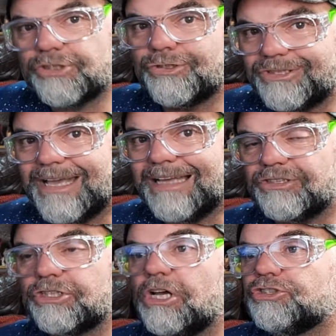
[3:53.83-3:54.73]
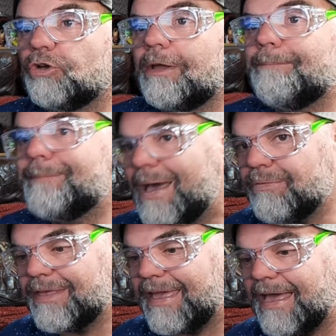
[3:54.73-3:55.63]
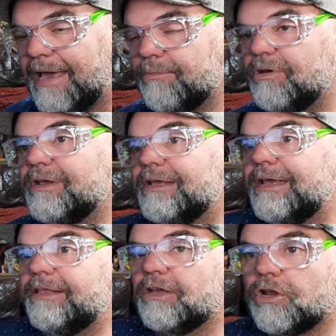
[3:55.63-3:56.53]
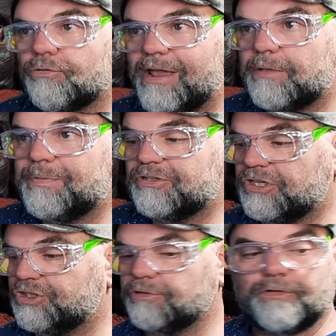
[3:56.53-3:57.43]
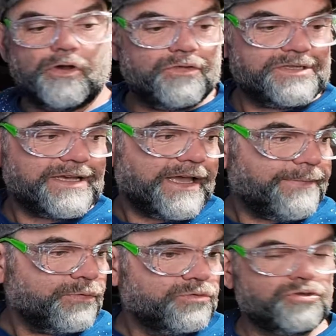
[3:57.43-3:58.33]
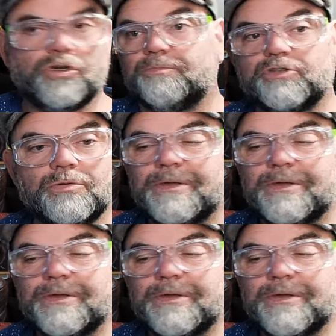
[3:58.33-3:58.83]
I need to do the test so I can mount the camera in the correct position on the table top.